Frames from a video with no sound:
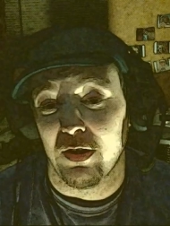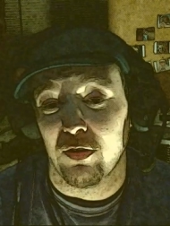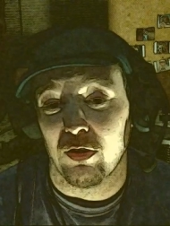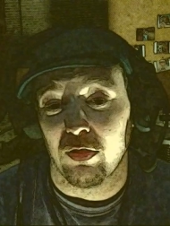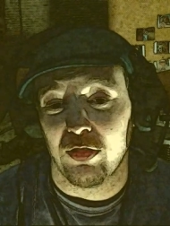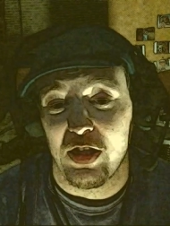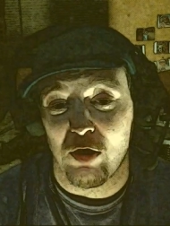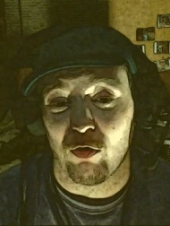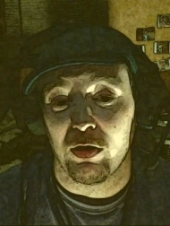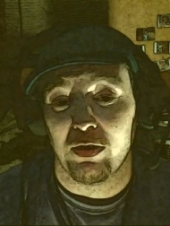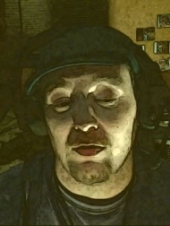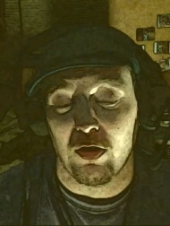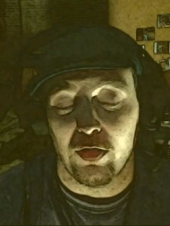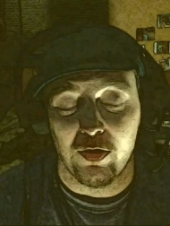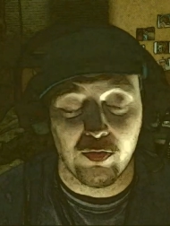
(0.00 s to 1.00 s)
into
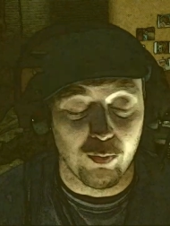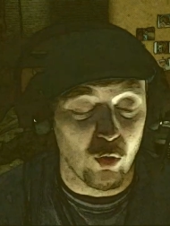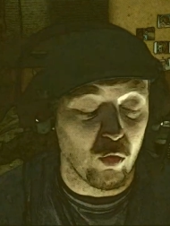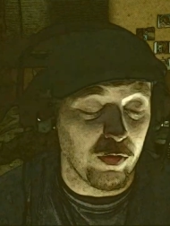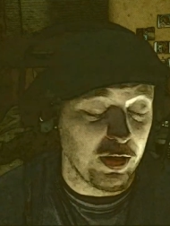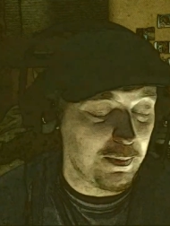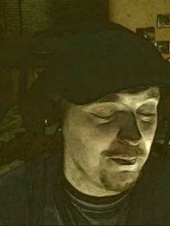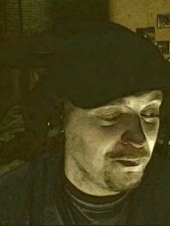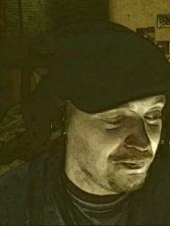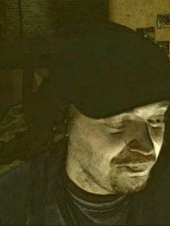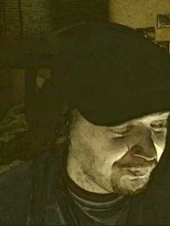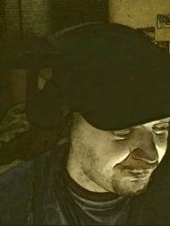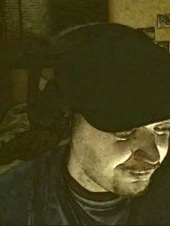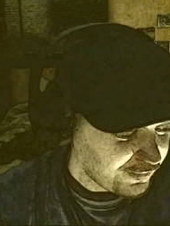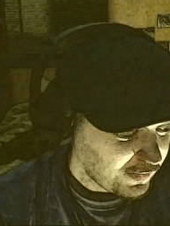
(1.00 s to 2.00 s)
theories on this movie.
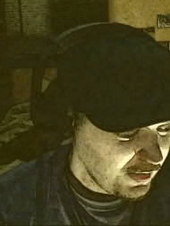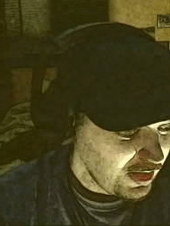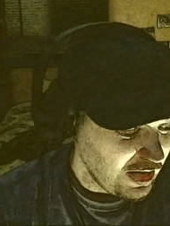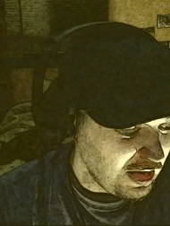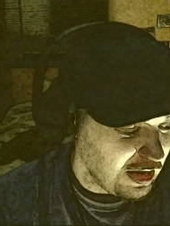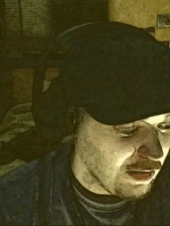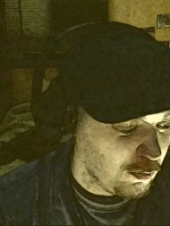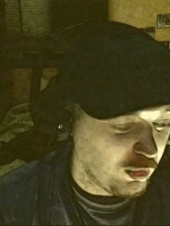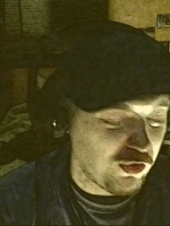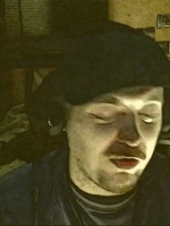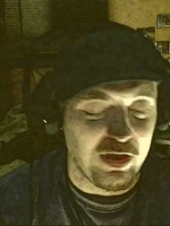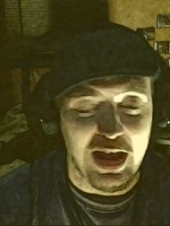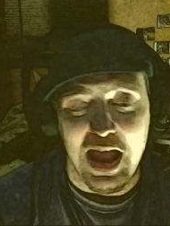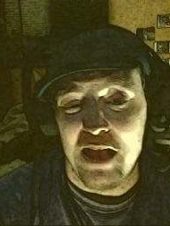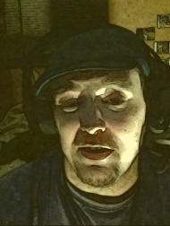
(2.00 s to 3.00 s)

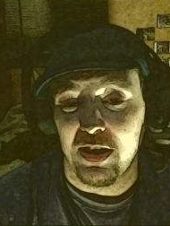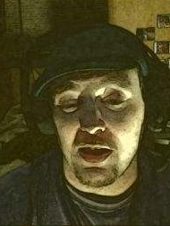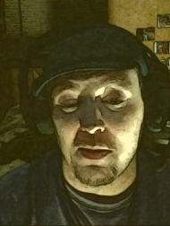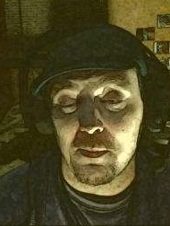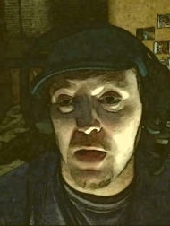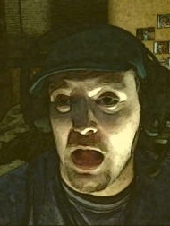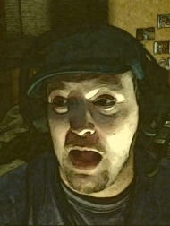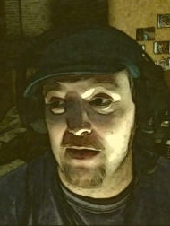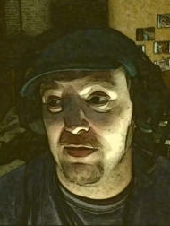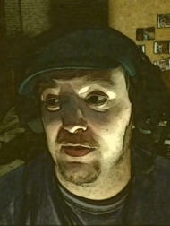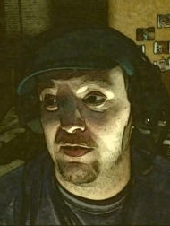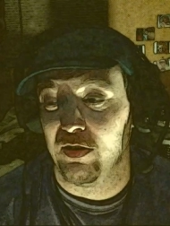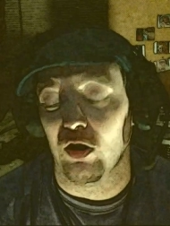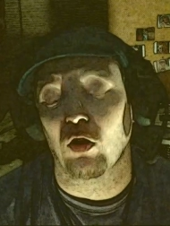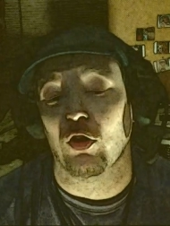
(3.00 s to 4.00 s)
Which the ending, I
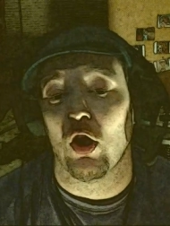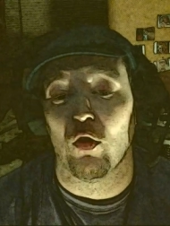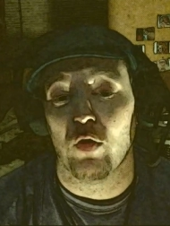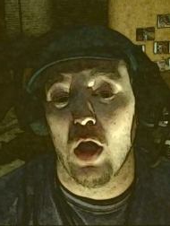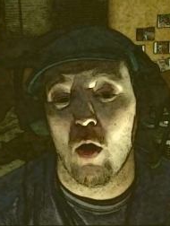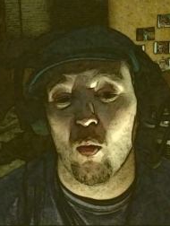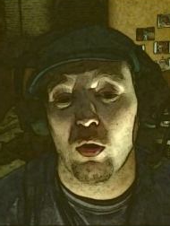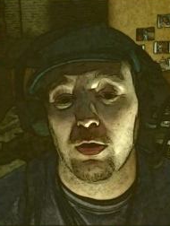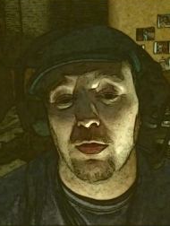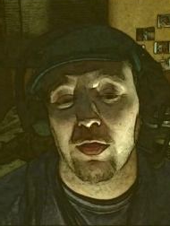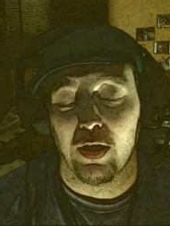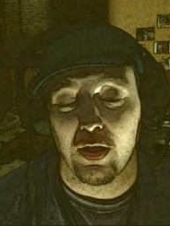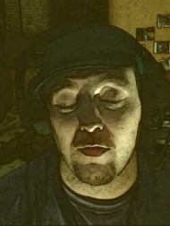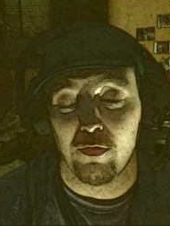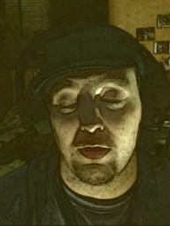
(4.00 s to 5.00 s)
still don't know what to
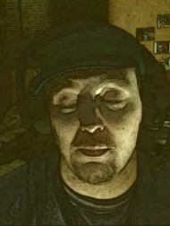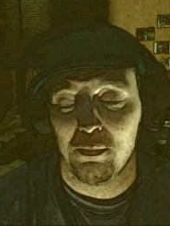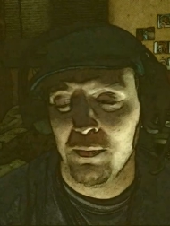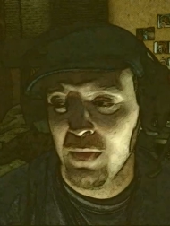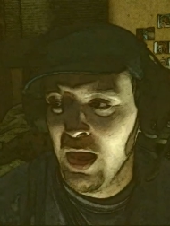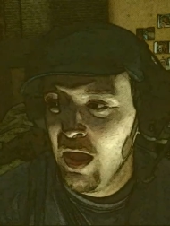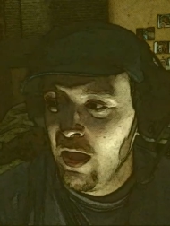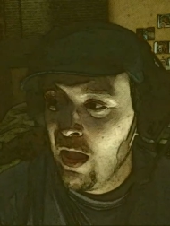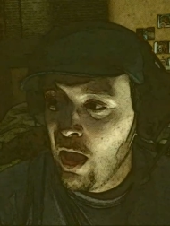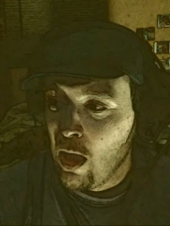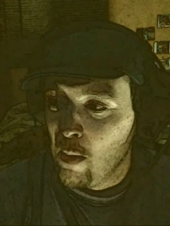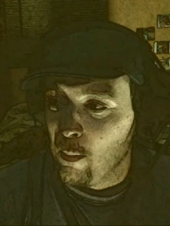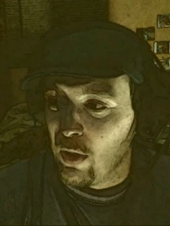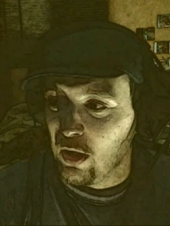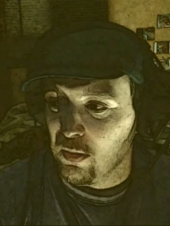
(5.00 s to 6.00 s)
think of it.
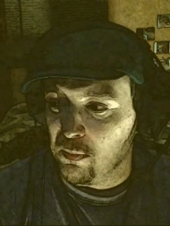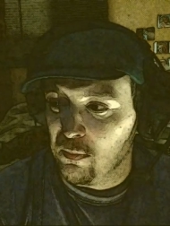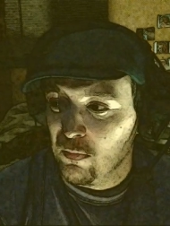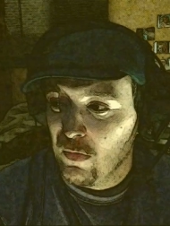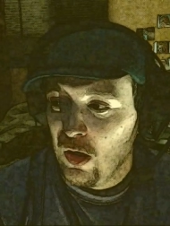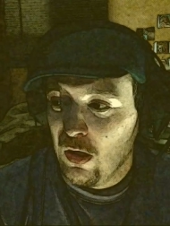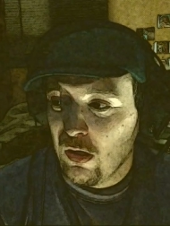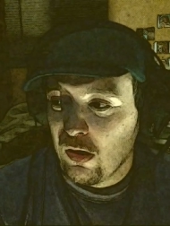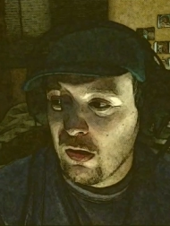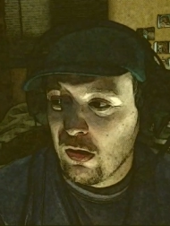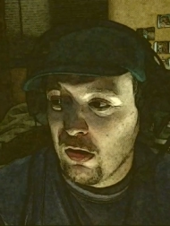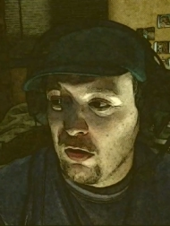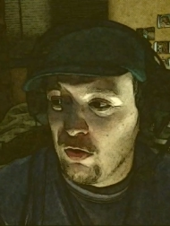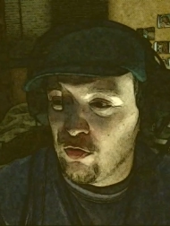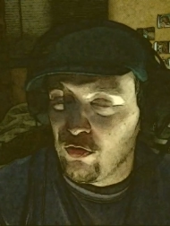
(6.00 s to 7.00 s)
But
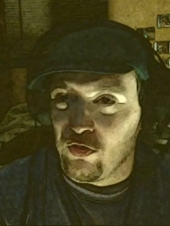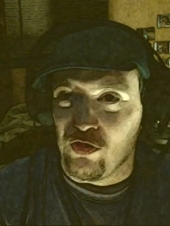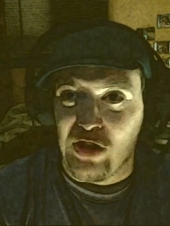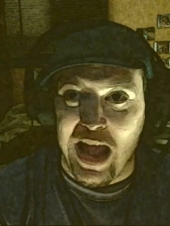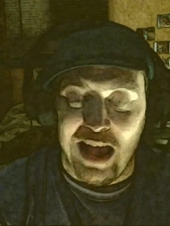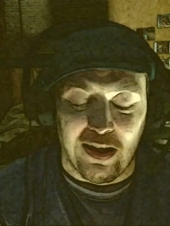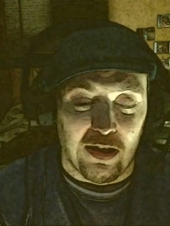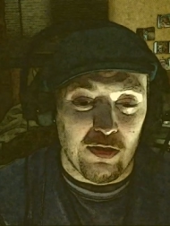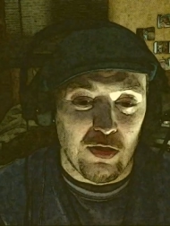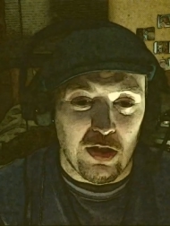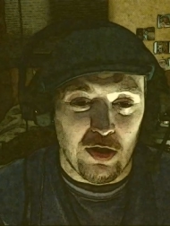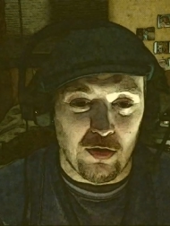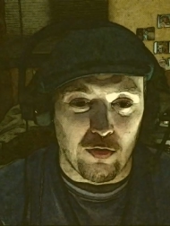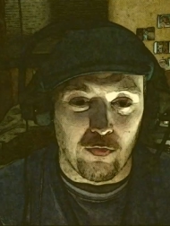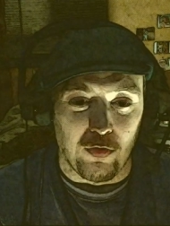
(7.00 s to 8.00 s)
Jack in
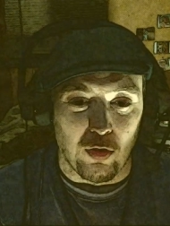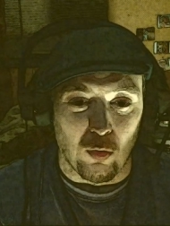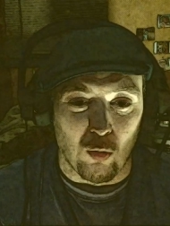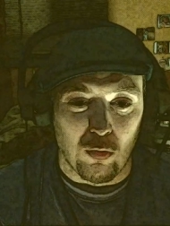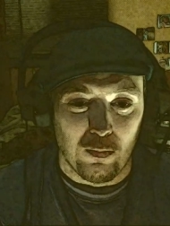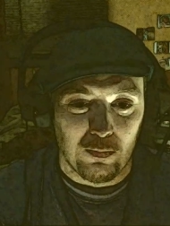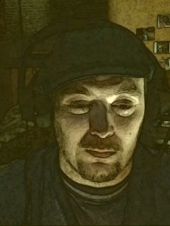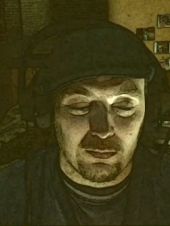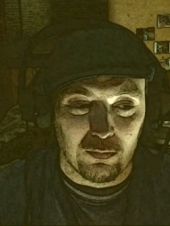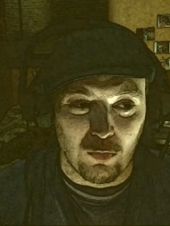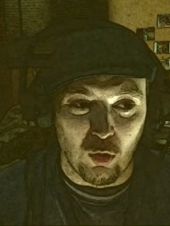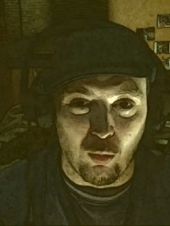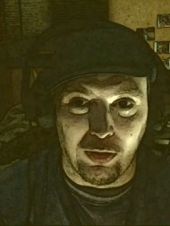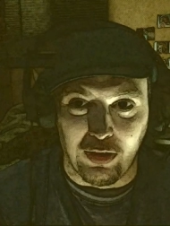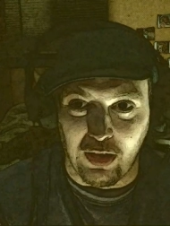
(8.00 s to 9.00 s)
the interview
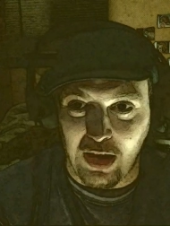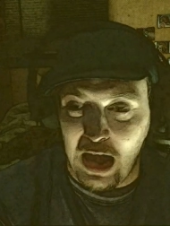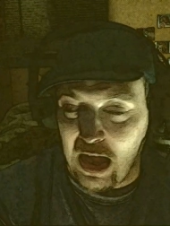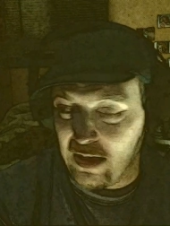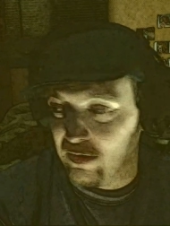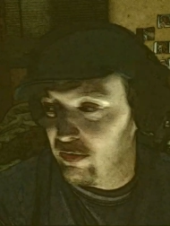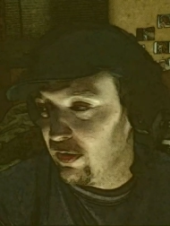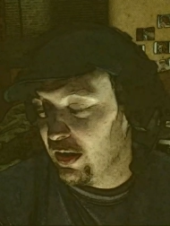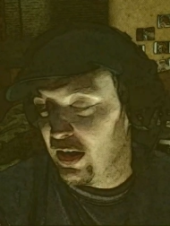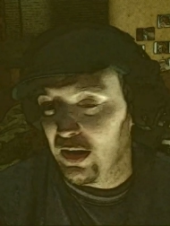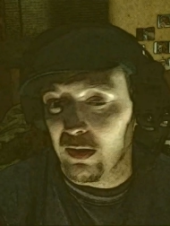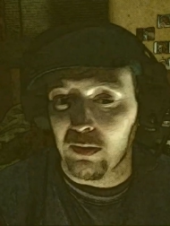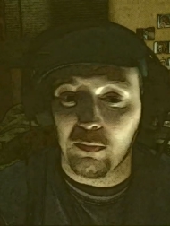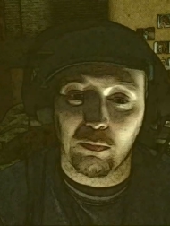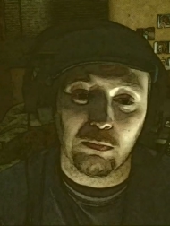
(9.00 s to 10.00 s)
with the guy
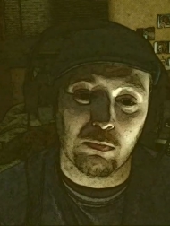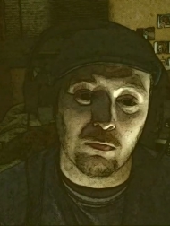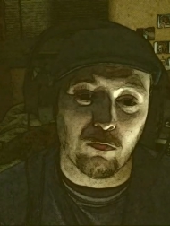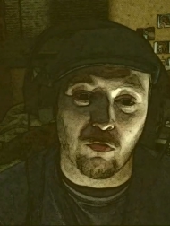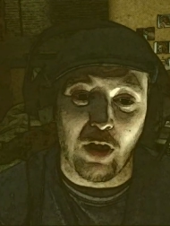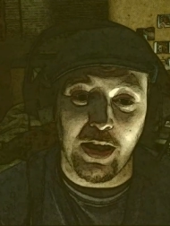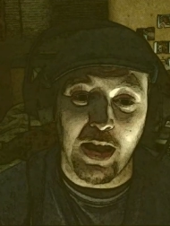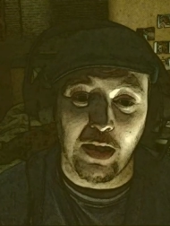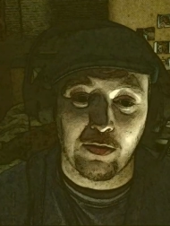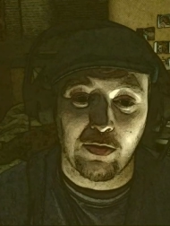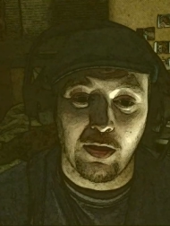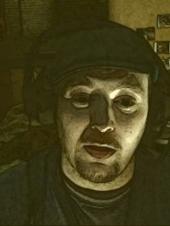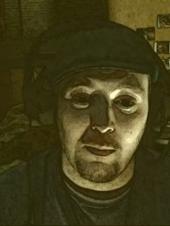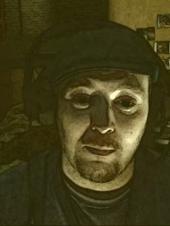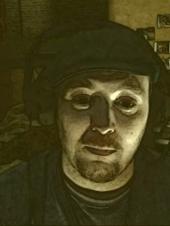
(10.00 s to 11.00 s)
sitting right next
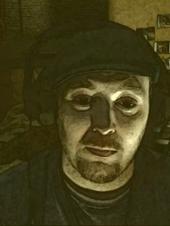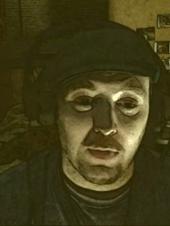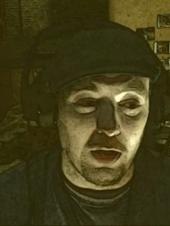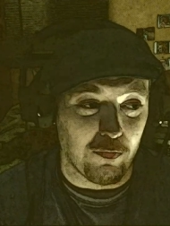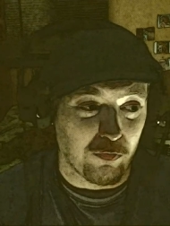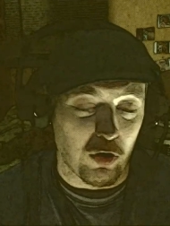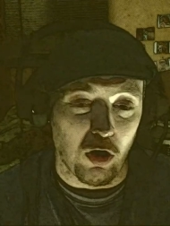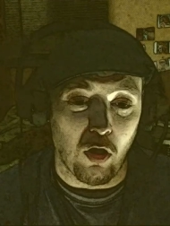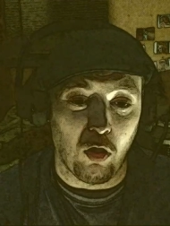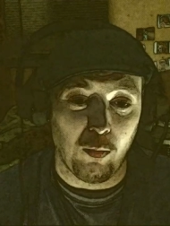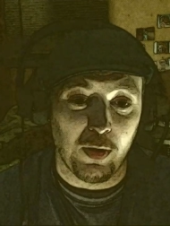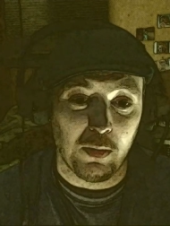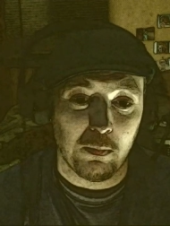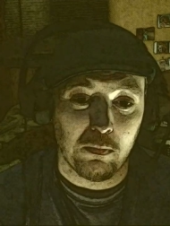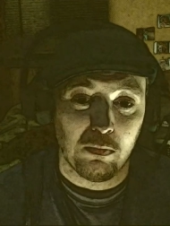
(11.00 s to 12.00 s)
to him, in front of
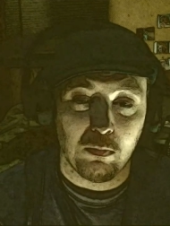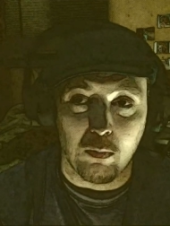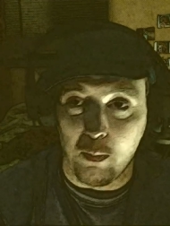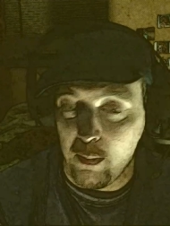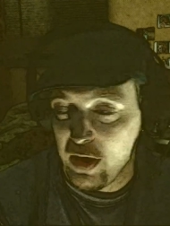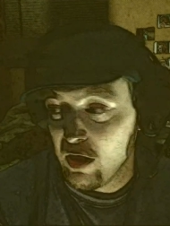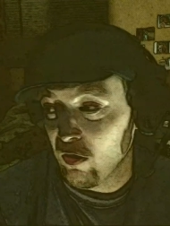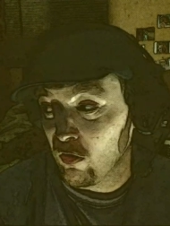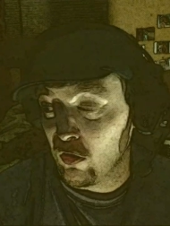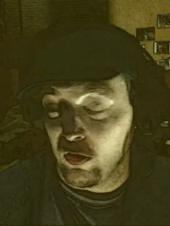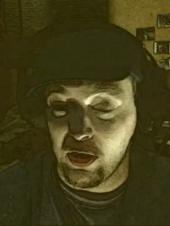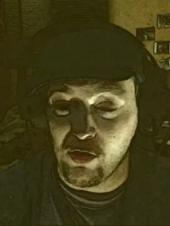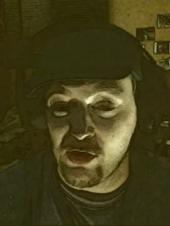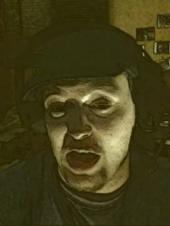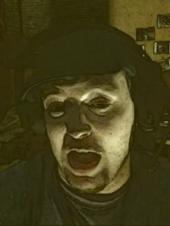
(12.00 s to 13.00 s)
Ullman, mirroring